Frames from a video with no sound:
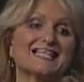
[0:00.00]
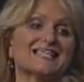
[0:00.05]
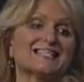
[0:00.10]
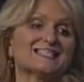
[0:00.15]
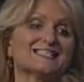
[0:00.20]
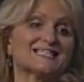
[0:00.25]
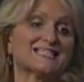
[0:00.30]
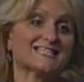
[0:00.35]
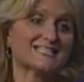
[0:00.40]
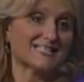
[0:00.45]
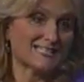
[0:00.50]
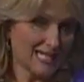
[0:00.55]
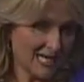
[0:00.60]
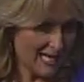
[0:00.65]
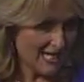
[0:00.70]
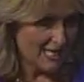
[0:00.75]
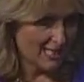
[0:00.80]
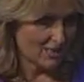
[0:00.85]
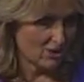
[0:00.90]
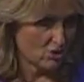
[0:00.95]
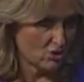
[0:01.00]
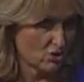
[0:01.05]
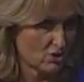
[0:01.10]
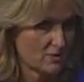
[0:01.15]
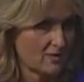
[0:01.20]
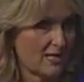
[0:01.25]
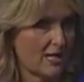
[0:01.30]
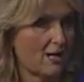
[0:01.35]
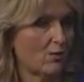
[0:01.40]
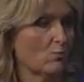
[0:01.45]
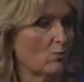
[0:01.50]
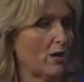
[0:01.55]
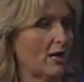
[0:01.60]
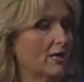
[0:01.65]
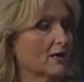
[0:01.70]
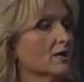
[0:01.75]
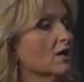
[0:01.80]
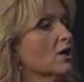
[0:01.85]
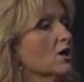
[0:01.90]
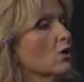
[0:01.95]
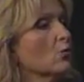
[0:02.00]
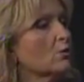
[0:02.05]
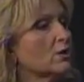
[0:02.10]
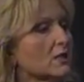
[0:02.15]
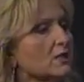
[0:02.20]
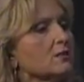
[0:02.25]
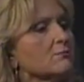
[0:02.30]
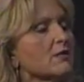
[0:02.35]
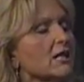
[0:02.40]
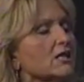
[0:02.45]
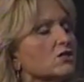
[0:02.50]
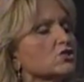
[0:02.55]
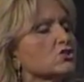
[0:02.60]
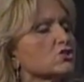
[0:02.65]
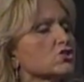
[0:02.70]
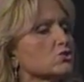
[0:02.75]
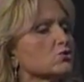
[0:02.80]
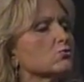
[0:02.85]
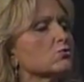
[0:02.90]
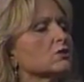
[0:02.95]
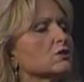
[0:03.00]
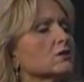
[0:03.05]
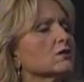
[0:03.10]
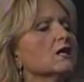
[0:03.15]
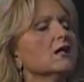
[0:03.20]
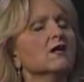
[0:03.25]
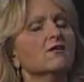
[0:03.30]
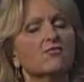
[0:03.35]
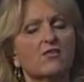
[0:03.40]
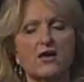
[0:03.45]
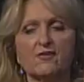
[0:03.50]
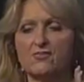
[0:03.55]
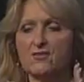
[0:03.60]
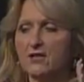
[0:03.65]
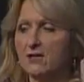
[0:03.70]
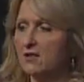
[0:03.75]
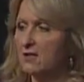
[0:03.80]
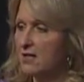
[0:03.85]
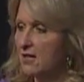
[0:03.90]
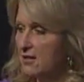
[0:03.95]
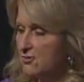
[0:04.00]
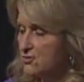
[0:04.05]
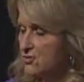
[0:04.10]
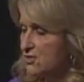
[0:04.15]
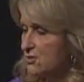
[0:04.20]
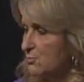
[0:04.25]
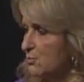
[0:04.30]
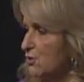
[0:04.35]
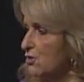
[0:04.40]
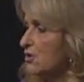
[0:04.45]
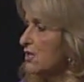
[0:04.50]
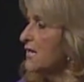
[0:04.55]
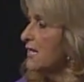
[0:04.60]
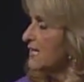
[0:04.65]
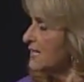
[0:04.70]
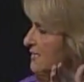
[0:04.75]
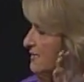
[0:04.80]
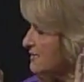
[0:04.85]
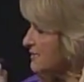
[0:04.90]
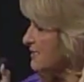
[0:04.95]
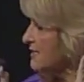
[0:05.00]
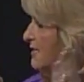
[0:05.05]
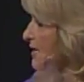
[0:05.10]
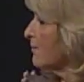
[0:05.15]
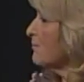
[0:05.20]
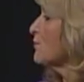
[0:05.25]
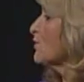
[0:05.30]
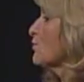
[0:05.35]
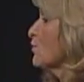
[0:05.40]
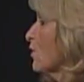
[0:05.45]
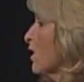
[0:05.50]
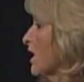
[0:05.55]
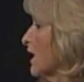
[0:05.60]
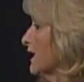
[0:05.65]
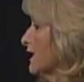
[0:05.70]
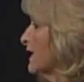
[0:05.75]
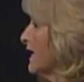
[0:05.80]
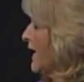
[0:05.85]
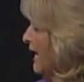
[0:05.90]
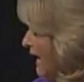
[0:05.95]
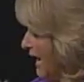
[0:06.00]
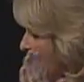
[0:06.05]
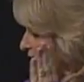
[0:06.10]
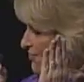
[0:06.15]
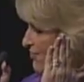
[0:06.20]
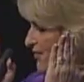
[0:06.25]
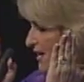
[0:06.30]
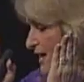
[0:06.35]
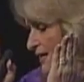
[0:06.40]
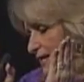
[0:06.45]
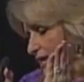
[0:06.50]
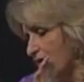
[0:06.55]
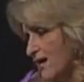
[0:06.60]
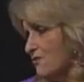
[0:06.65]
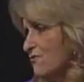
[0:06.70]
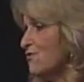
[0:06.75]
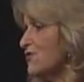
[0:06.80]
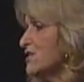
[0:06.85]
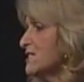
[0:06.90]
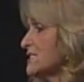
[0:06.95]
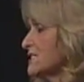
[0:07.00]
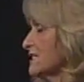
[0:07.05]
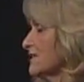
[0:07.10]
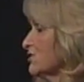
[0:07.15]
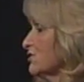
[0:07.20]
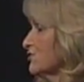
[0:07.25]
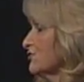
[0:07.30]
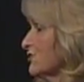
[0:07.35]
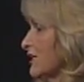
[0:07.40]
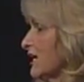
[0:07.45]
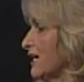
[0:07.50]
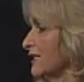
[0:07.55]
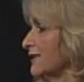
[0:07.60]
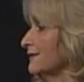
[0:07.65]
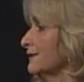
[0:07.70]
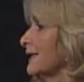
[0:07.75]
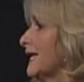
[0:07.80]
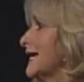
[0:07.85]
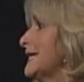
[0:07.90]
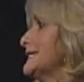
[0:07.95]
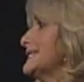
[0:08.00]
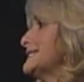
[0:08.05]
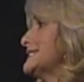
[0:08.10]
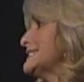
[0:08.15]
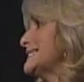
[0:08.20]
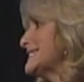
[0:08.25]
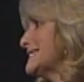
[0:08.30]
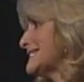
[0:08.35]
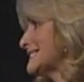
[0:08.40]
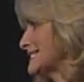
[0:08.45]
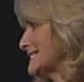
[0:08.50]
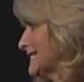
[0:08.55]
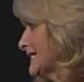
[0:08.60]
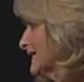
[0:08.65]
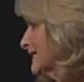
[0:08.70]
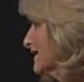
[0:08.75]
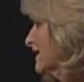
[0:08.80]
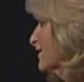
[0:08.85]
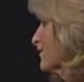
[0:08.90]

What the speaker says: the stage that way, we need to make sure that the customer is number one, and that every single day, like Disney, and I